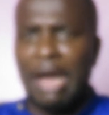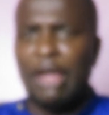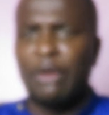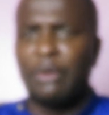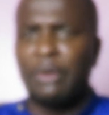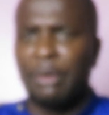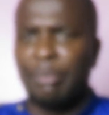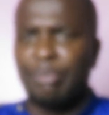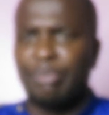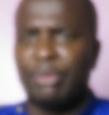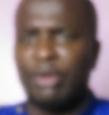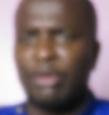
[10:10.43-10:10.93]
I
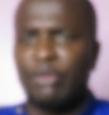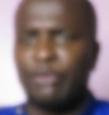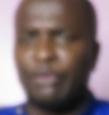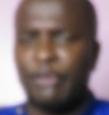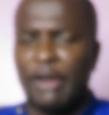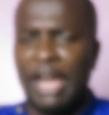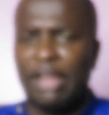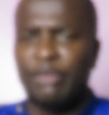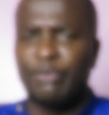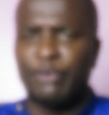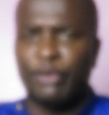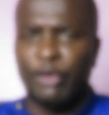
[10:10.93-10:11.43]
will
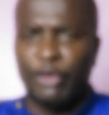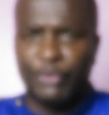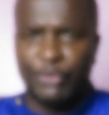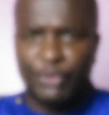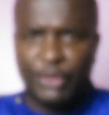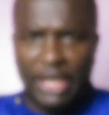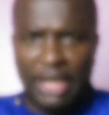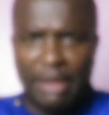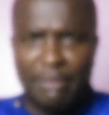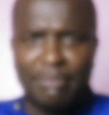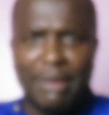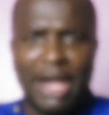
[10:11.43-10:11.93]
provide for
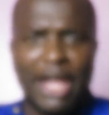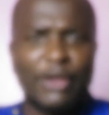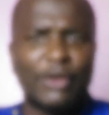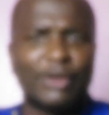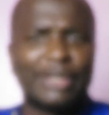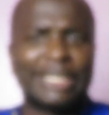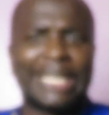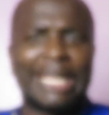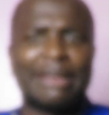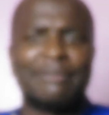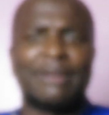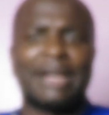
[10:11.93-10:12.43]
them. I
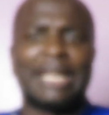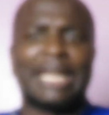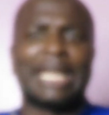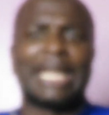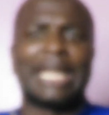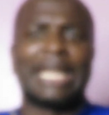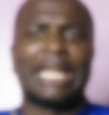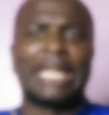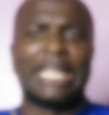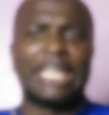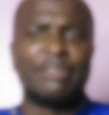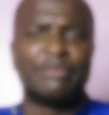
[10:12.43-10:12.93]
will
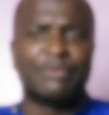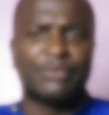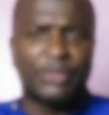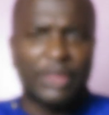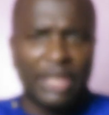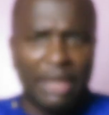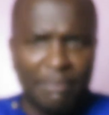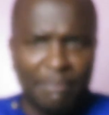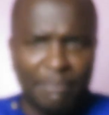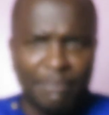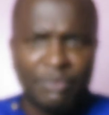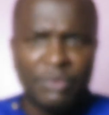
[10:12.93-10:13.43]
never leave
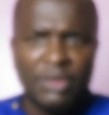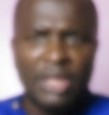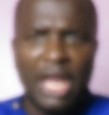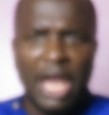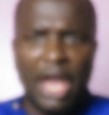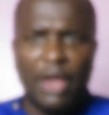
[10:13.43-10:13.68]
them.